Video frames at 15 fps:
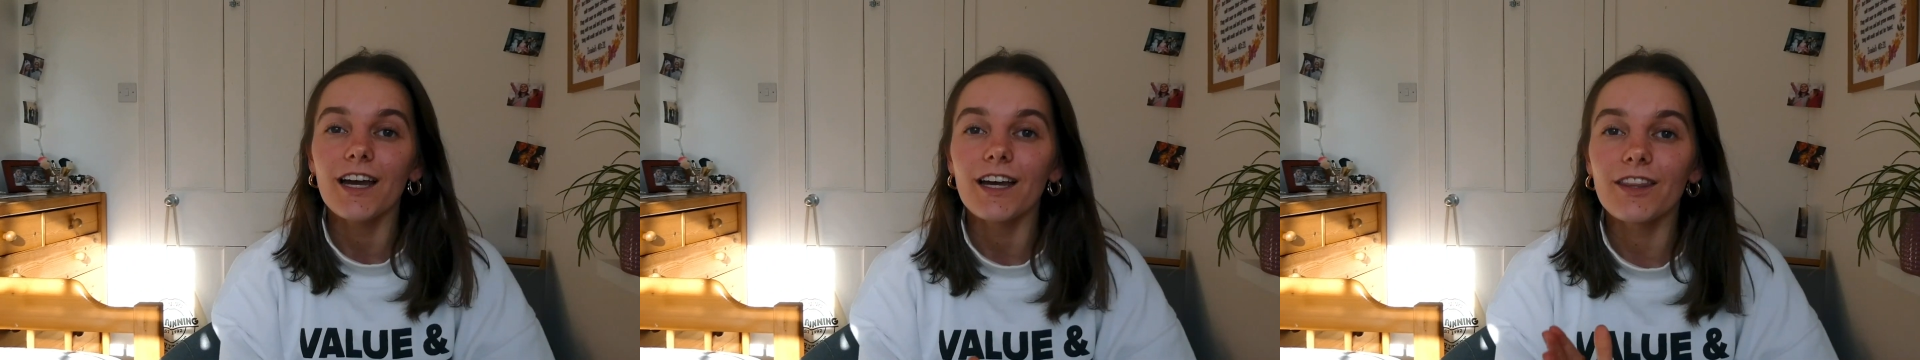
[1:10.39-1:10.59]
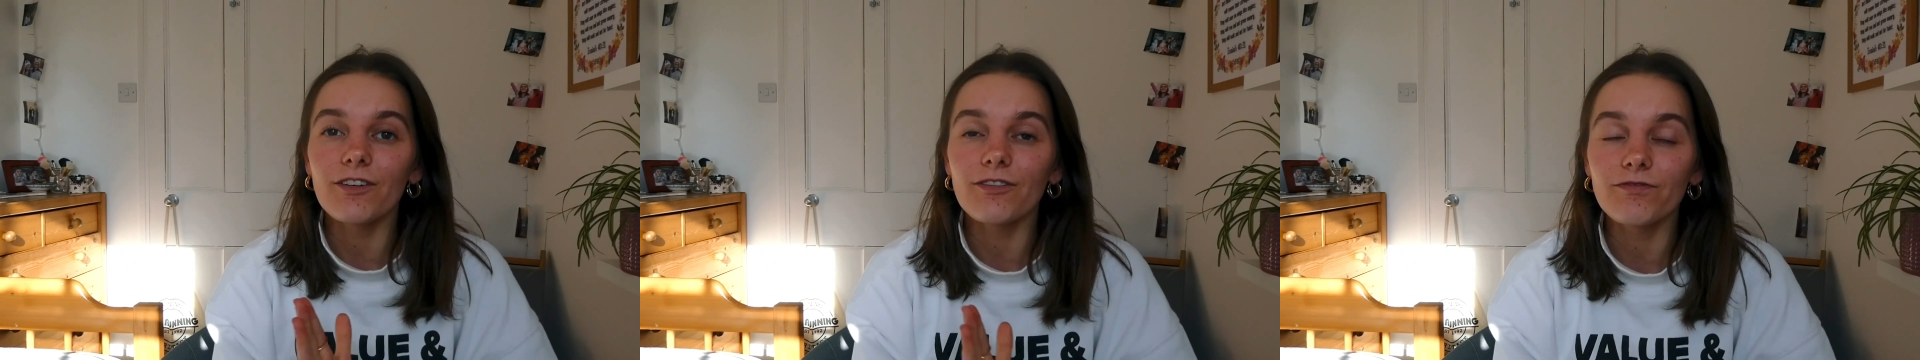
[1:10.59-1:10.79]

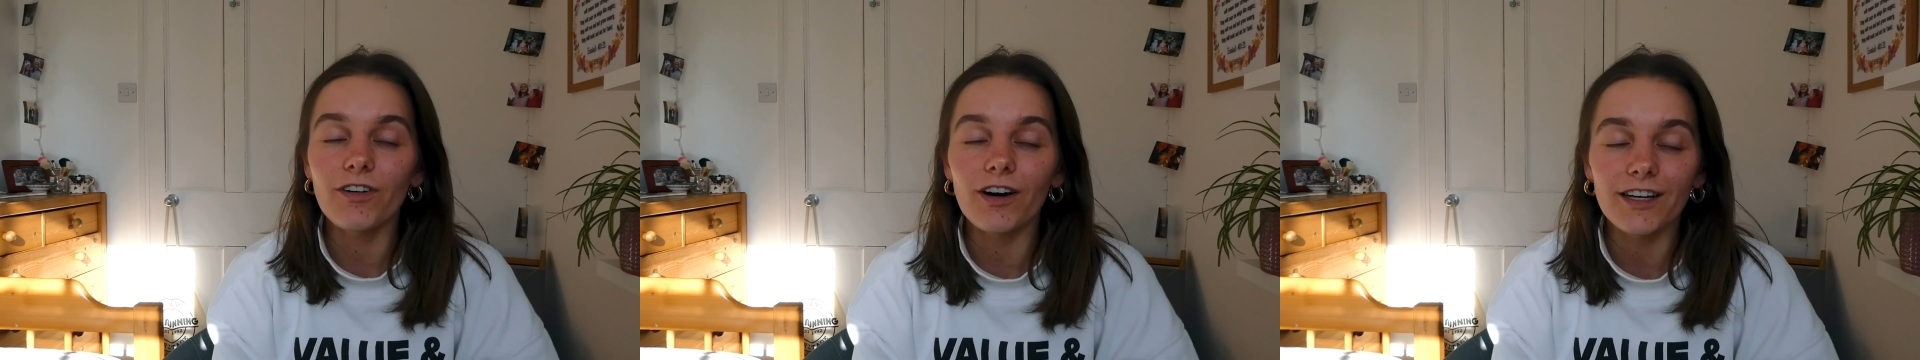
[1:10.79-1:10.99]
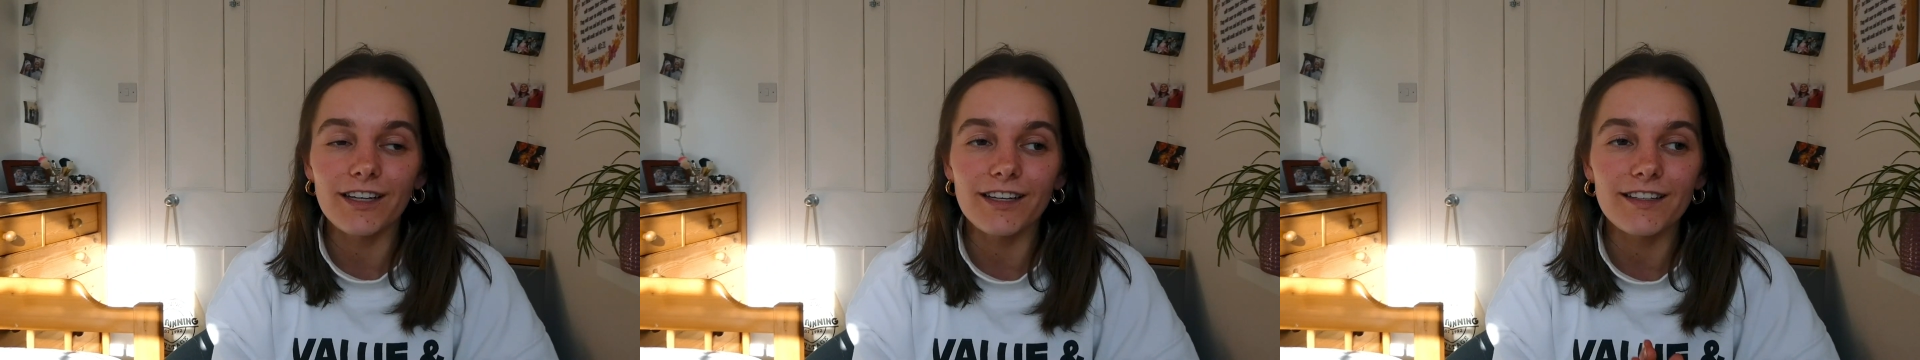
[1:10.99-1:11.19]
the
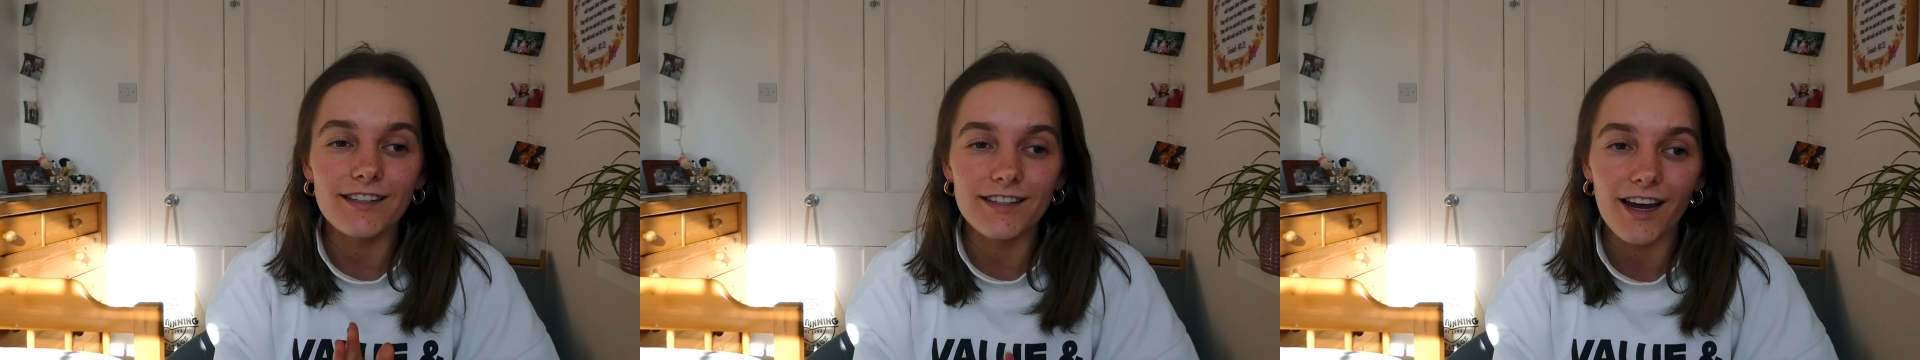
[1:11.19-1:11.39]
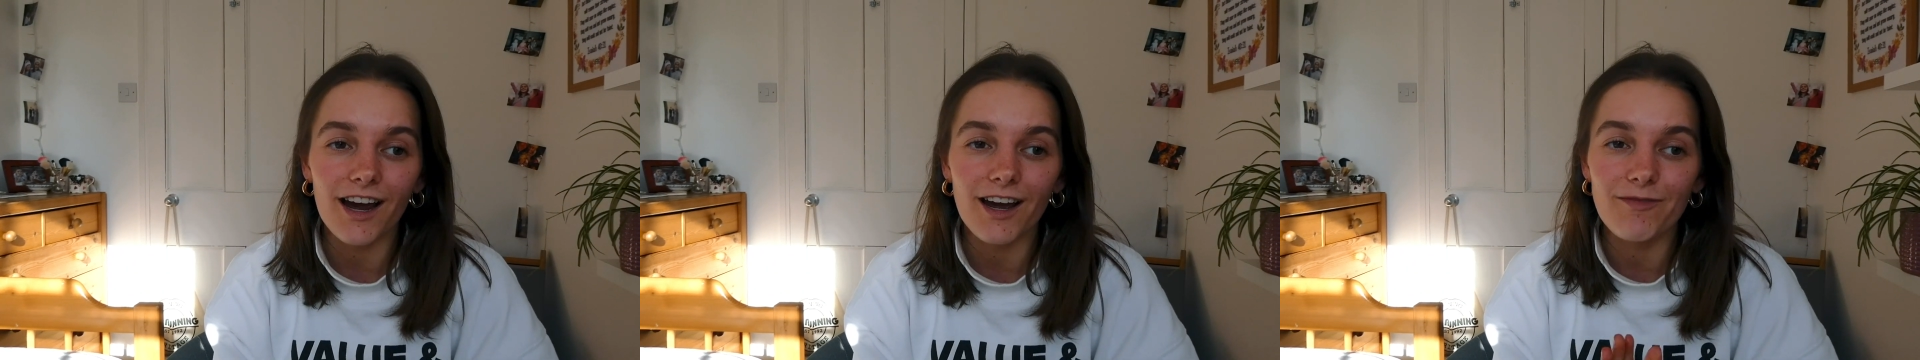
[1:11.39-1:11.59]
funnest
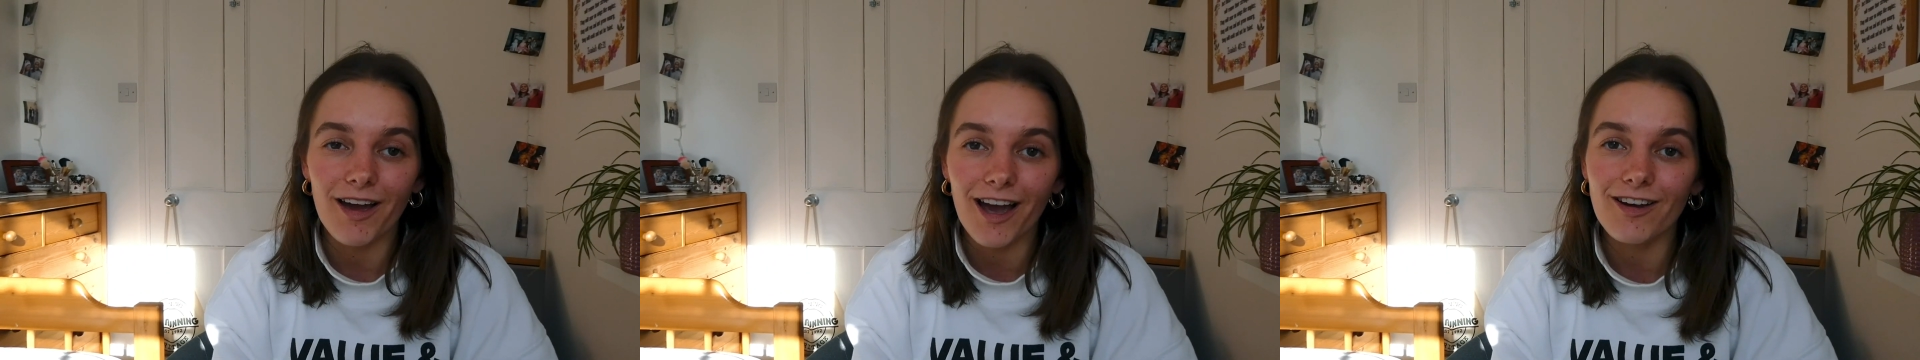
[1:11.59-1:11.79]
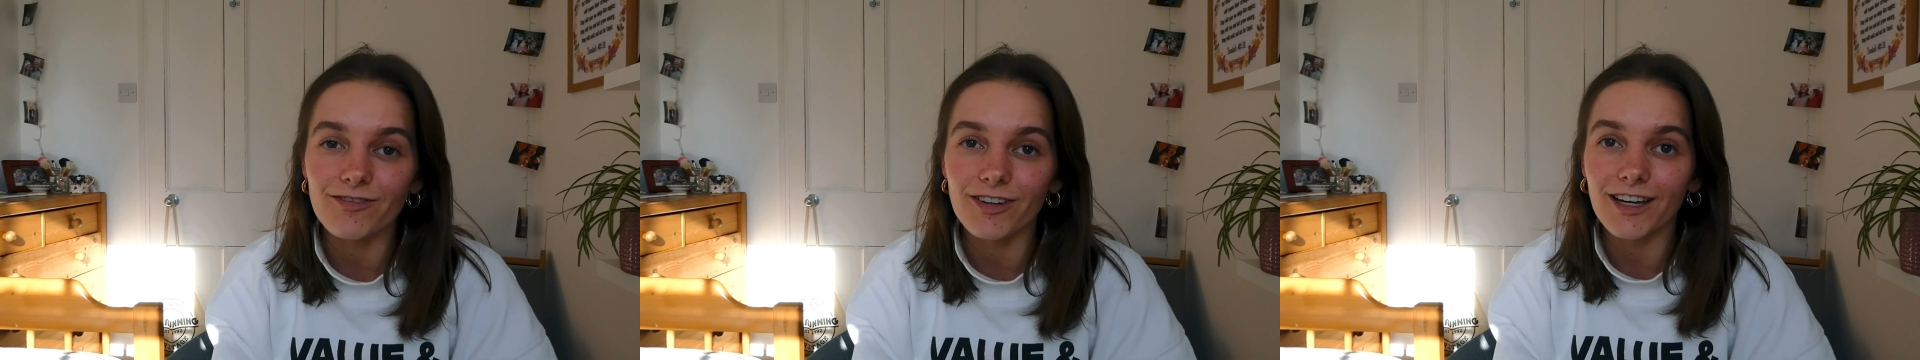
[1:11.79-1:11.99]
time
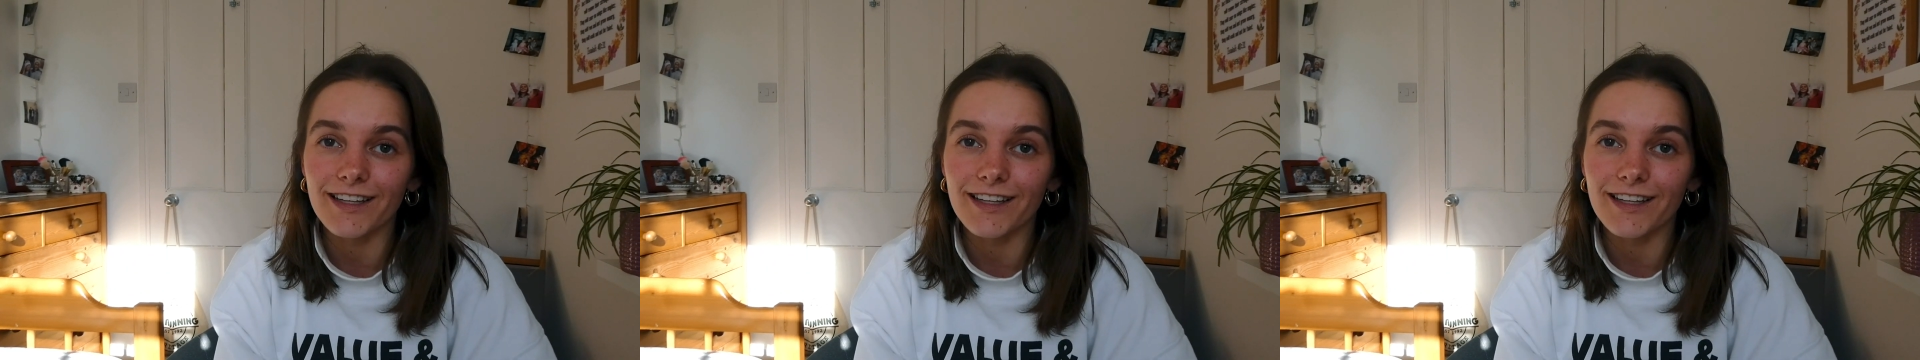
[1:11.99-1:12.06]
ever.